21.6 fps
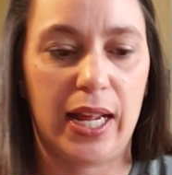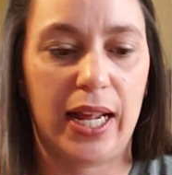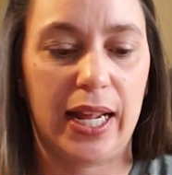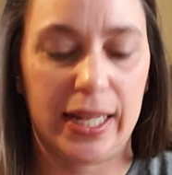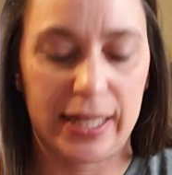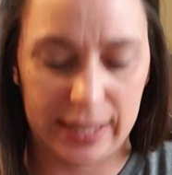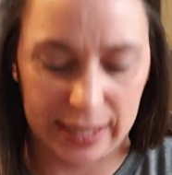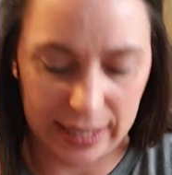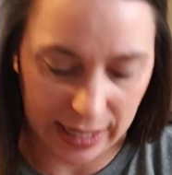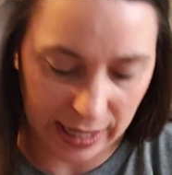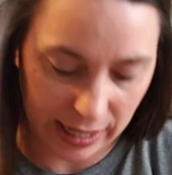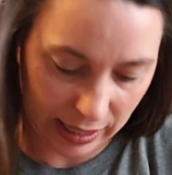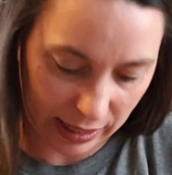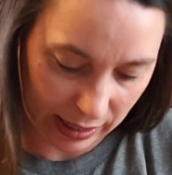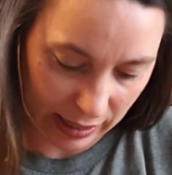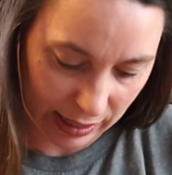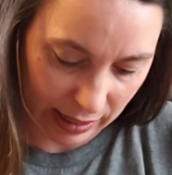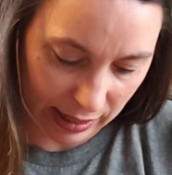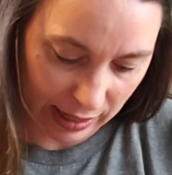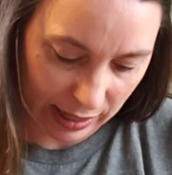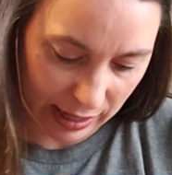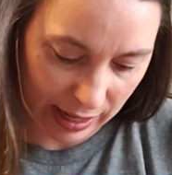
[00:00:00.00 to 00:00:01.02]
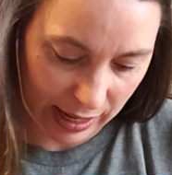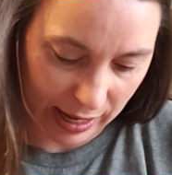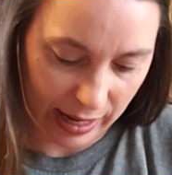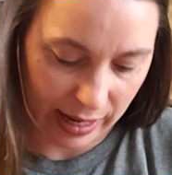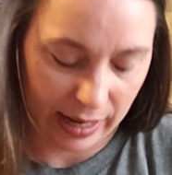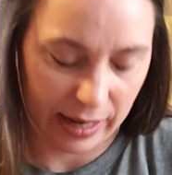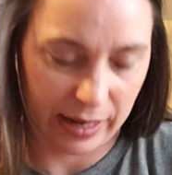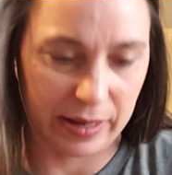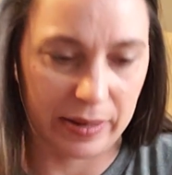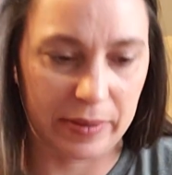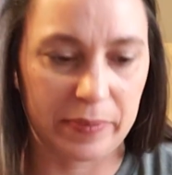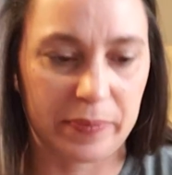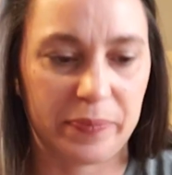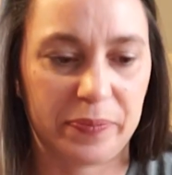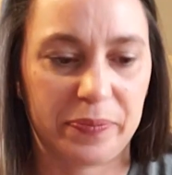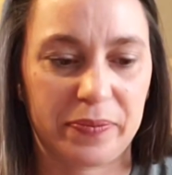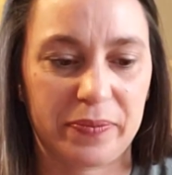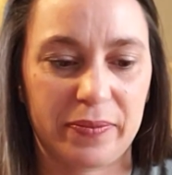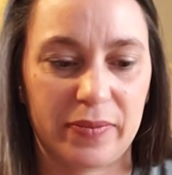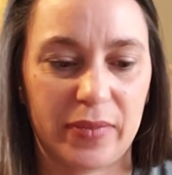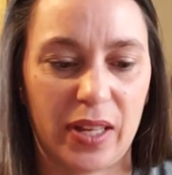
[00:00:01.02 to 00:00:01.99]
it's I
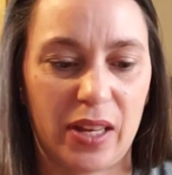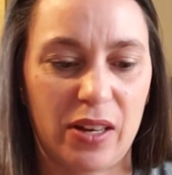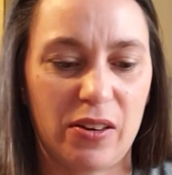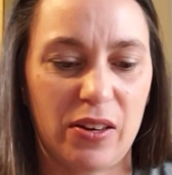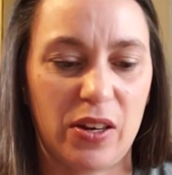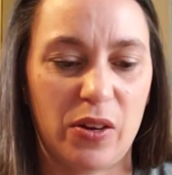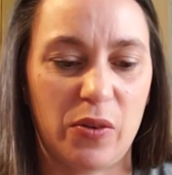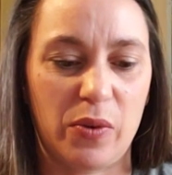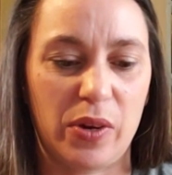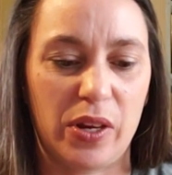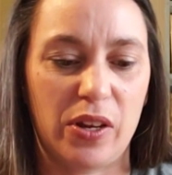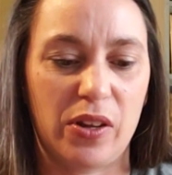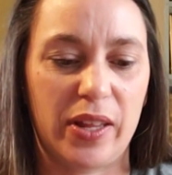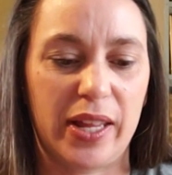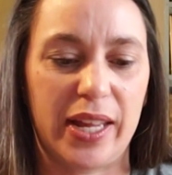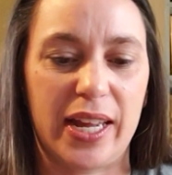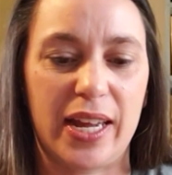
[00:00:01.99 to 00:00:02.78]
don't know, it's